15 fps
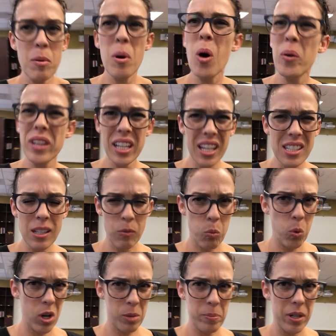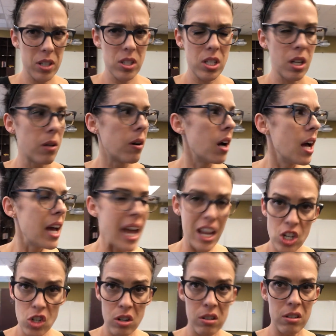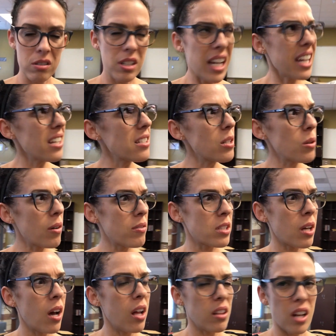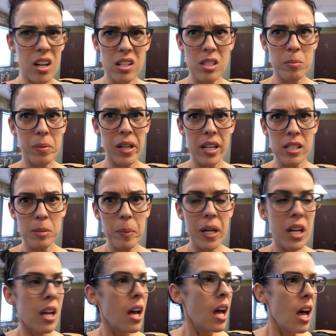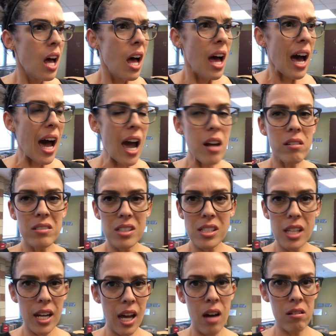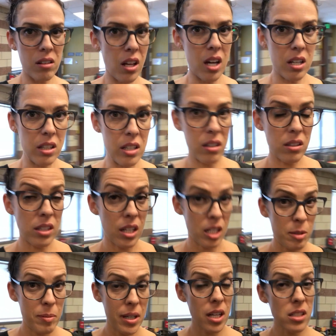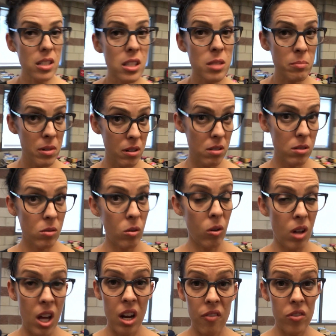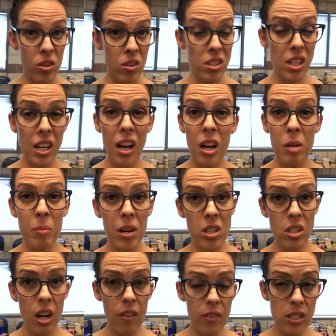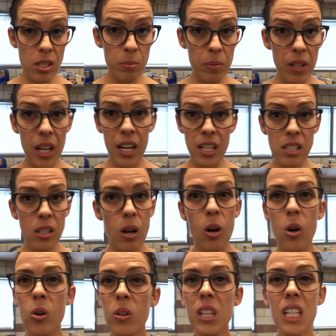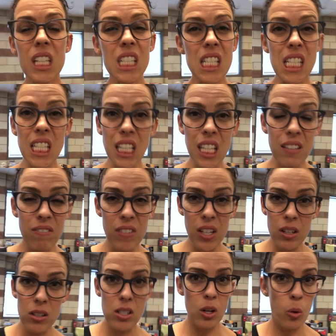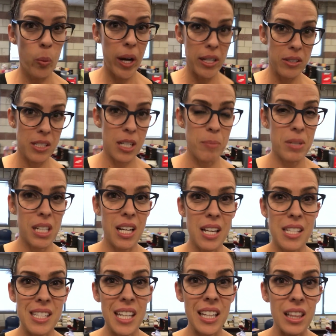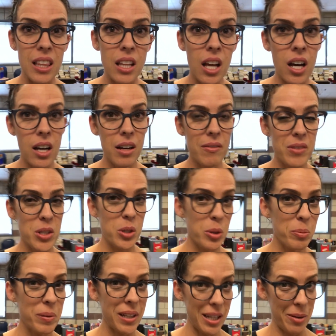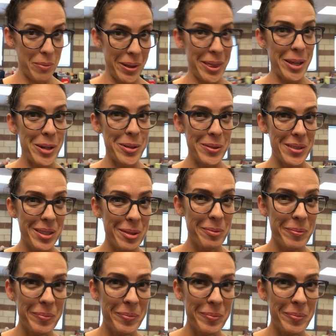Oh, and the kids have workbooks too, and journals. I guess I do have a lot of supplies, but I don't set out a lot of little things because it's middle school, and if you set out a bunch of office supplies, oh, little sticky fingers are way too tempted because they love to play with those.